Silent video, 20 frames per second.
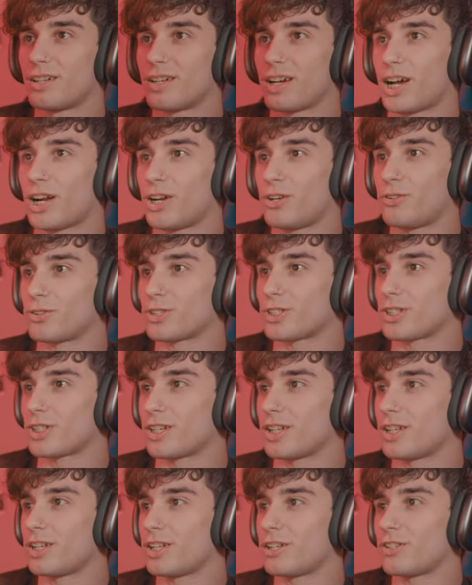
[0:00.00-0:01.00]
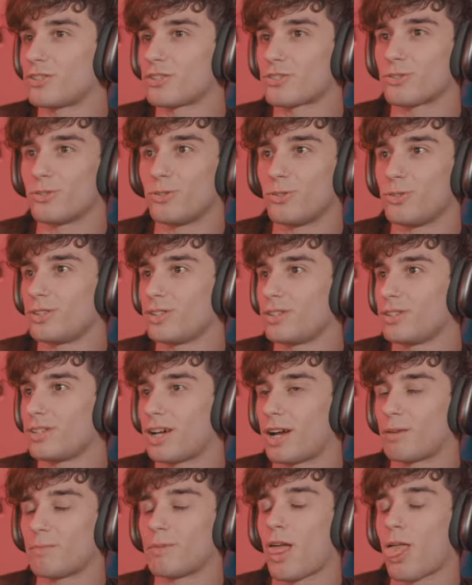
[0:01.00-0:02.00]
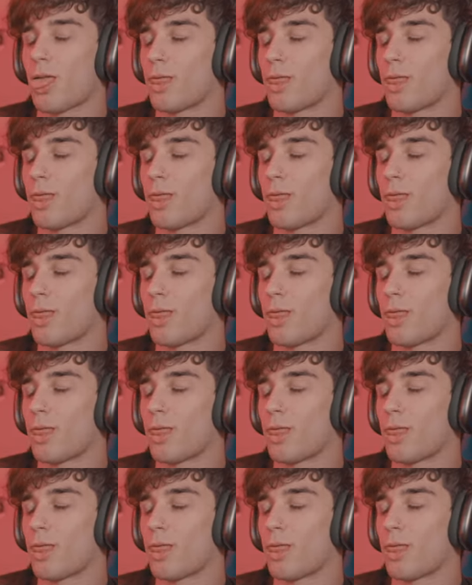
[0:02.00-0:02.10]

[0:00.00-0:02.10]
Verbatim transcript: I don't see any Unsullied. I mean,